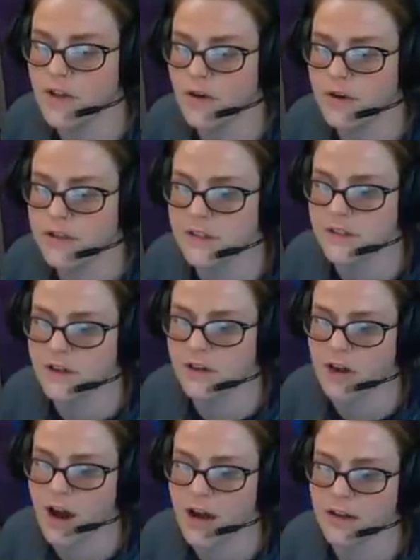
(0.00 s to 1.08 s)
though he's still
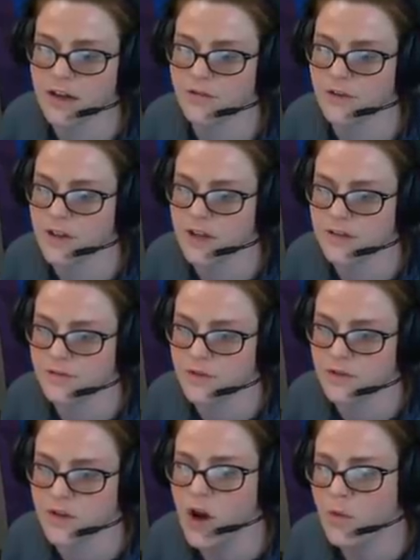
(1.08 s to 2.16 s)
gotten like over 1,000
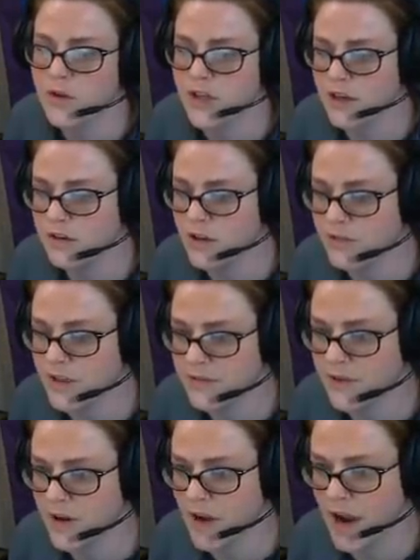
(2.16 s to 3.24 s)
views, which I don't know if that's
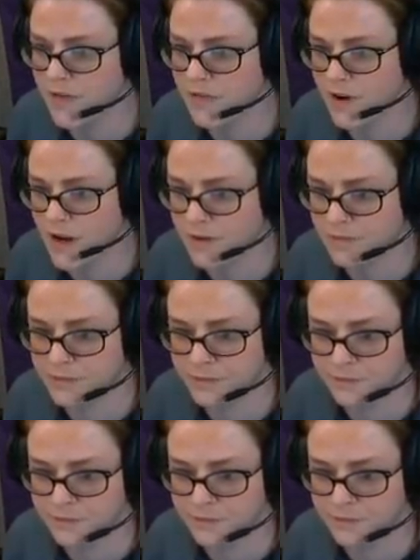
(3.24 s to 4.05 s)
very high for him.